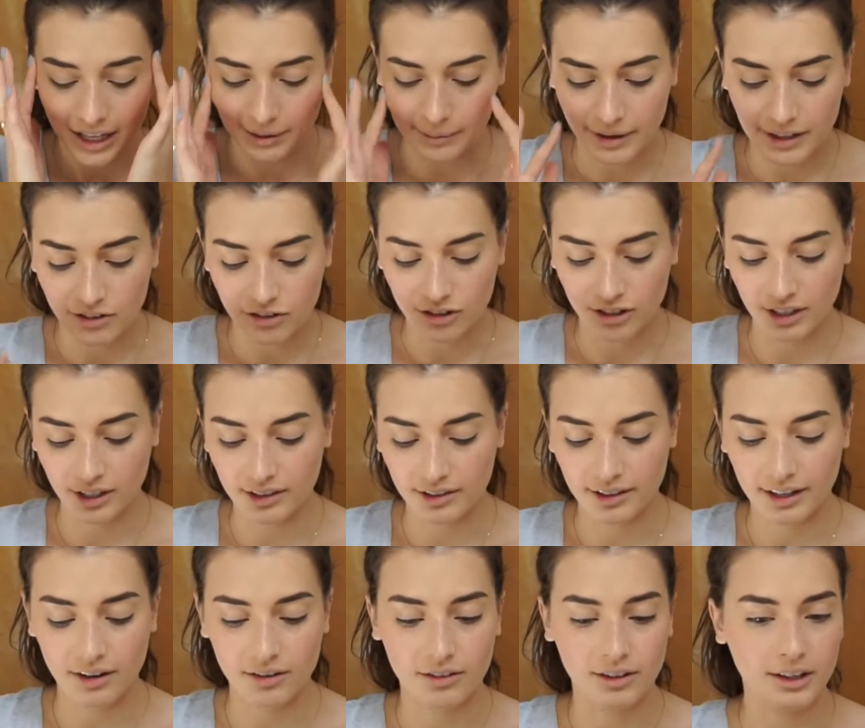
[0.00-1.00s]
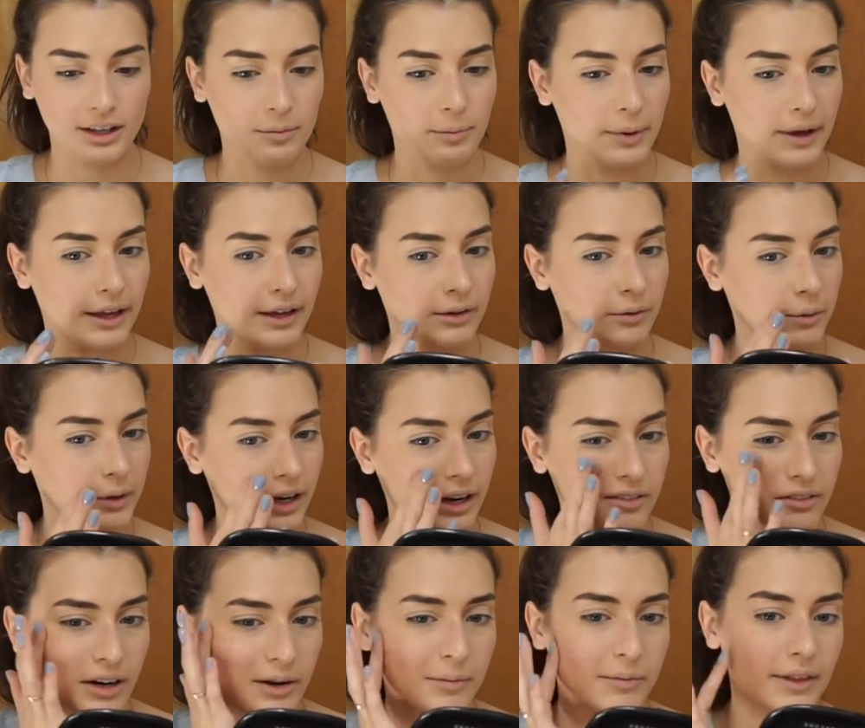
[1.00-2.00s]
And my cheeks get really pink when
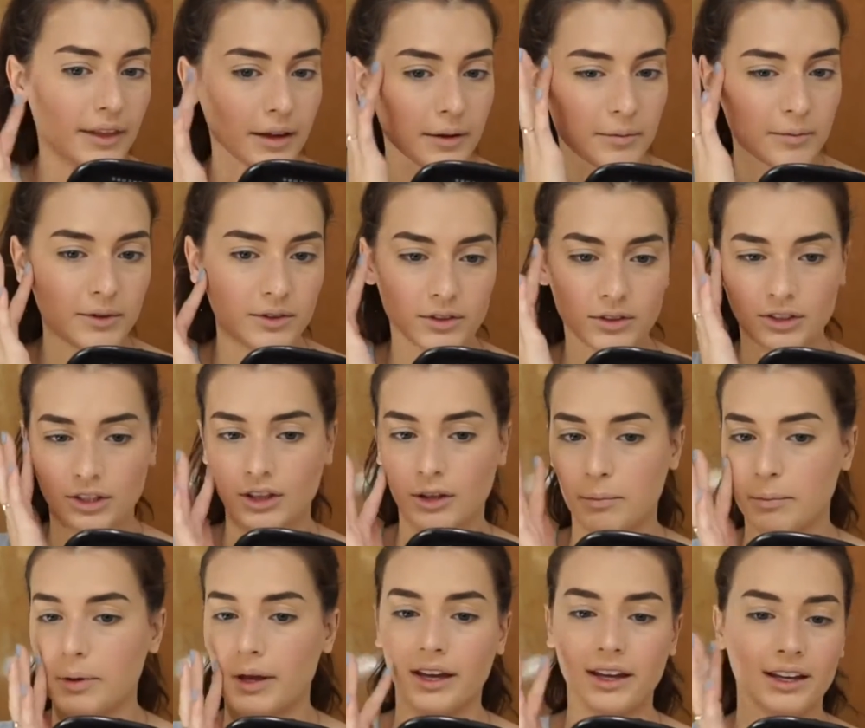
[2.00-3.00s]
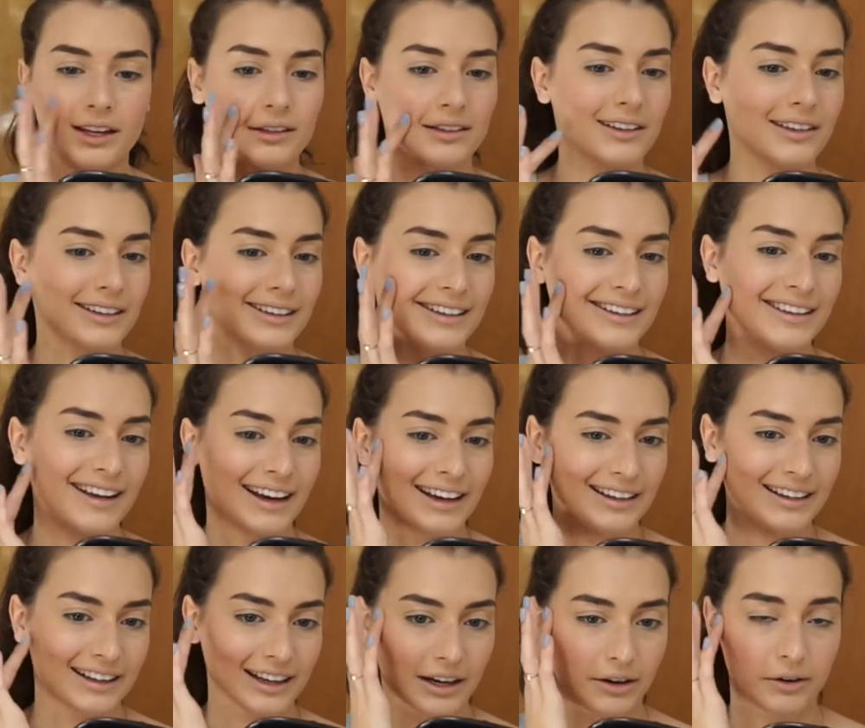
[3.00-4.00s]
I rub them, so the pink is gonna
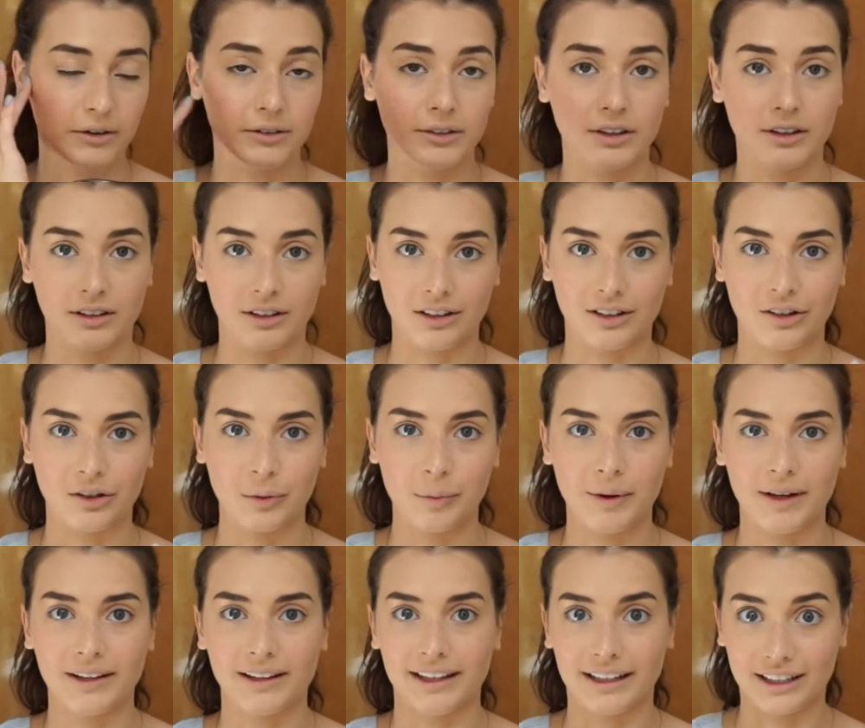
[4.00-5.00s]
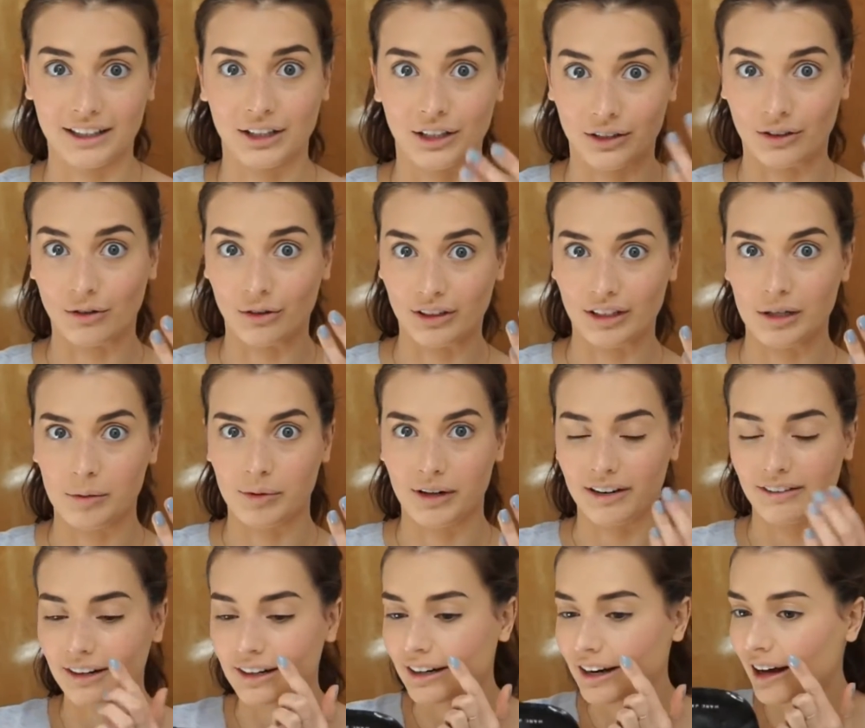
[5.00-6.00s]
die down a little bit. Like, it looks really
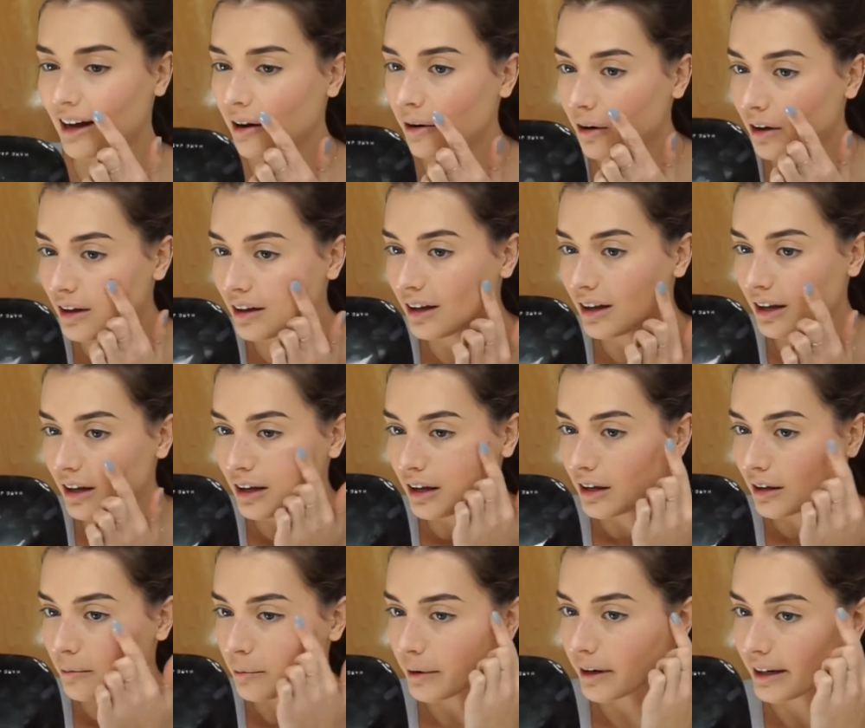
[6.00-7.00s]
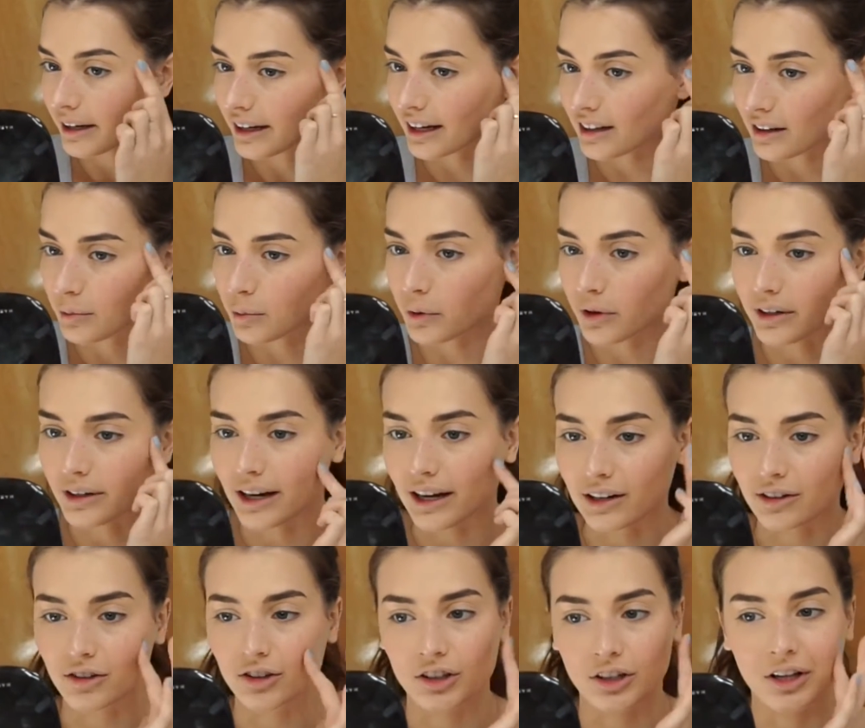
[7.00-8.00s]
bright right now, but it gets more
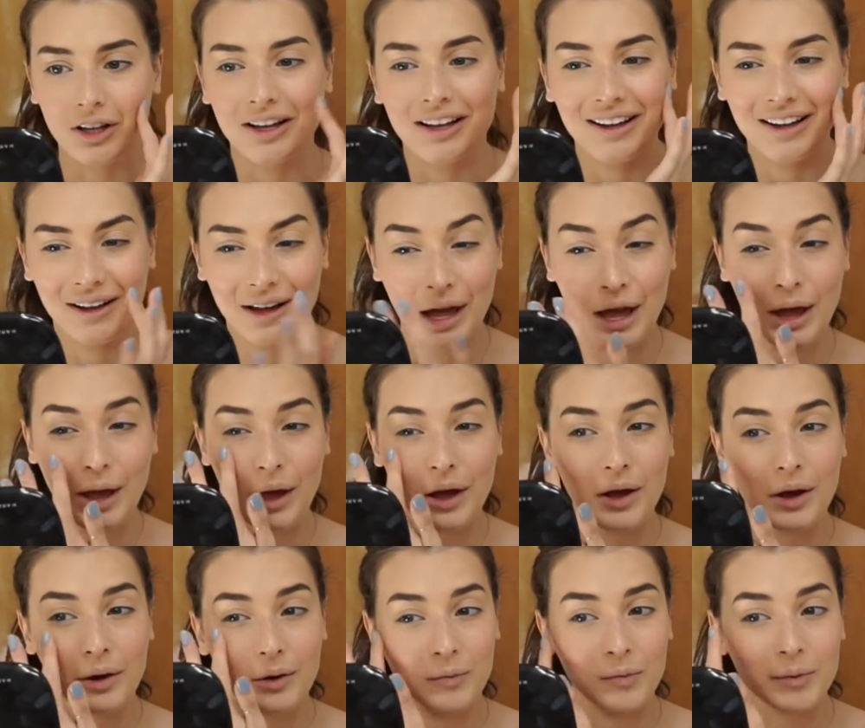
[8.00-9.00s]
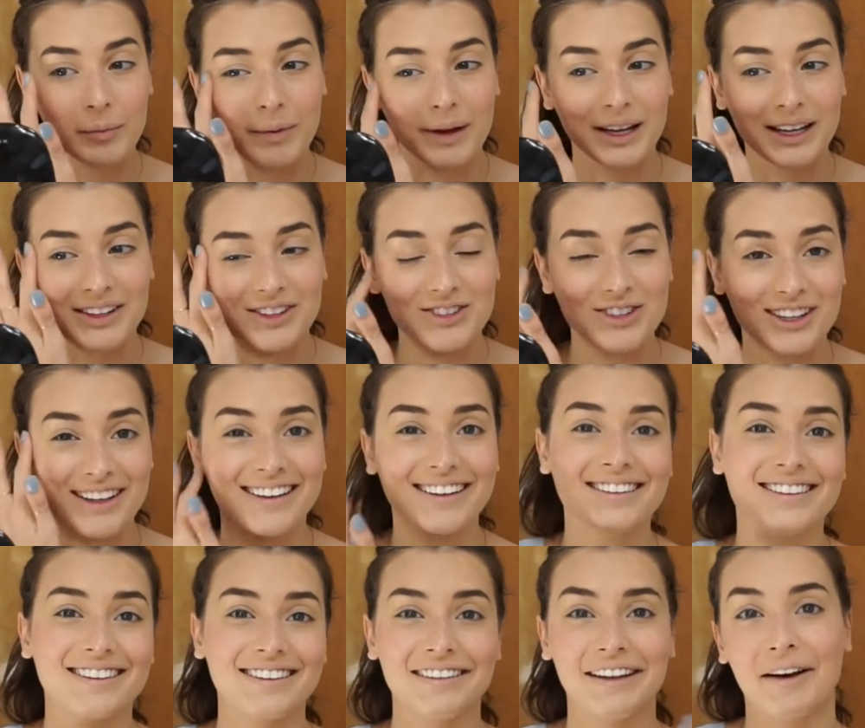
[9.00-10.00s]
natural when my
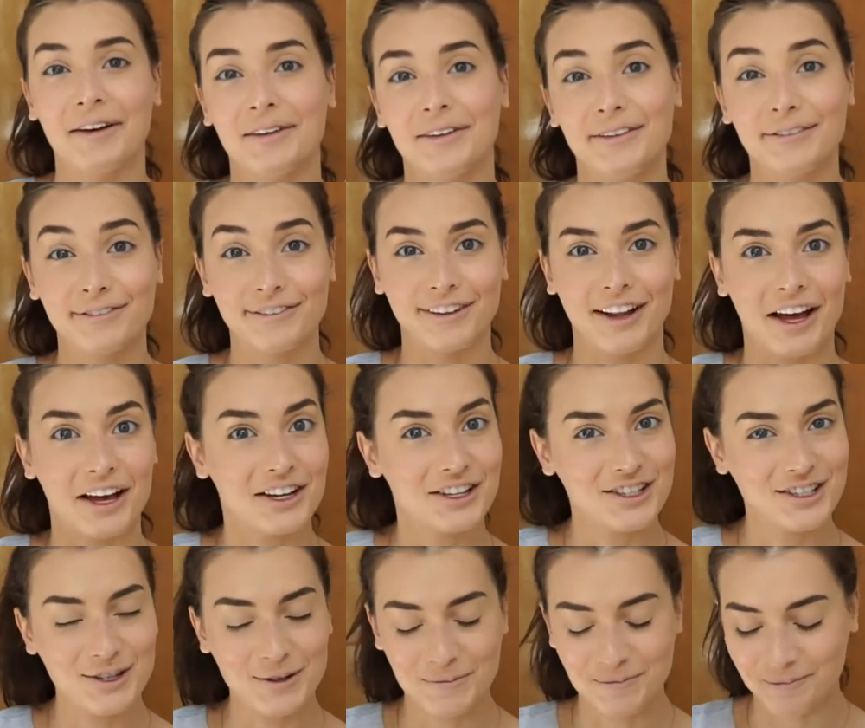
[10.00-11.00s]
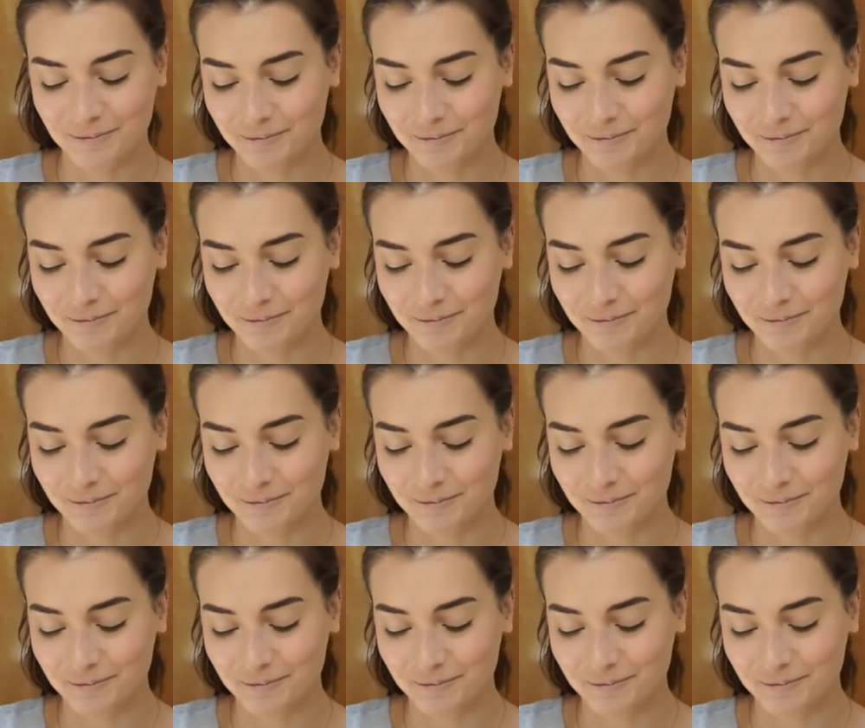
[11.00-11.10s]
cheeks unflush.